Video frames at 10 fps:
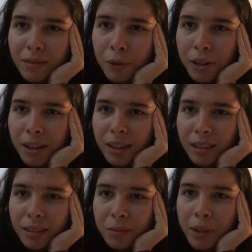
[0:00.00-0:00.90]
Fortnite
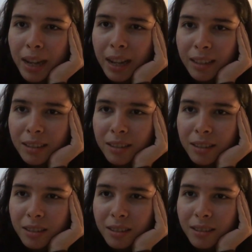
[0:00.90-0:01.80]
is bad. It's
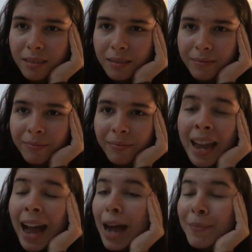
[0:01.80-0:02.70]
just,
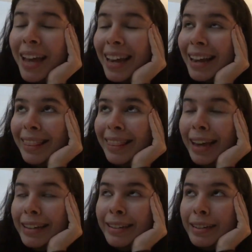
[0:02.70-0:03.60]
I'm not at
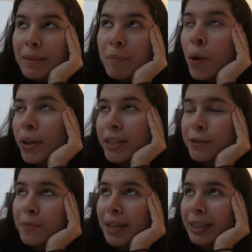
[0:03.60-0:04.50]
that point
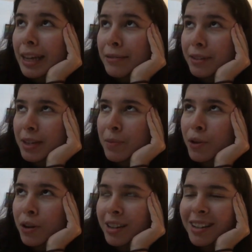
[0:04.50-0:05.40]
of my life
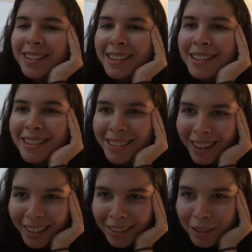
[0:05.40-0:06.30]
anymore,
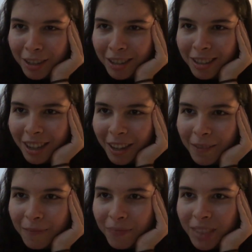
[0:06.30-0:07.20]
I guess you could
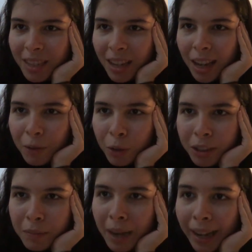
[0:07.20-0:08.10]
say.
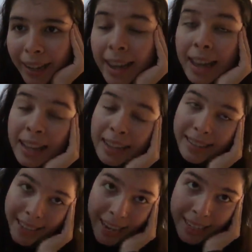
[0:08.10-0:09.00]
How old am I?
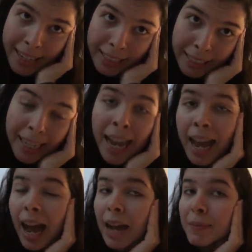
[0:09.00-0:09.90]

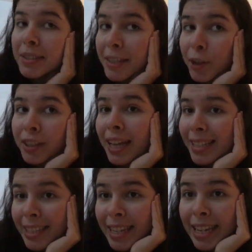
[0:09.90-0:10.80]
Technically, I'm still
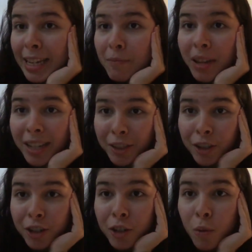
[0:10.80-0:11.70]
19, but I
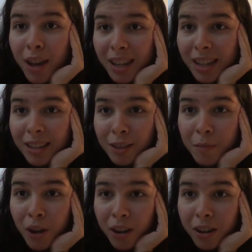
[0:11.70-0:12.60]
turned 20
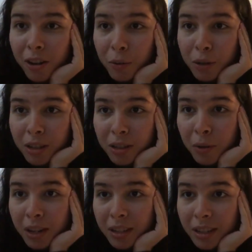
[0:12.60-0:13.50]
tomorrow, which is
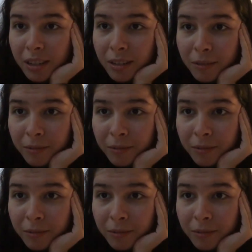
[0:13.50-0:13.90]
crazy.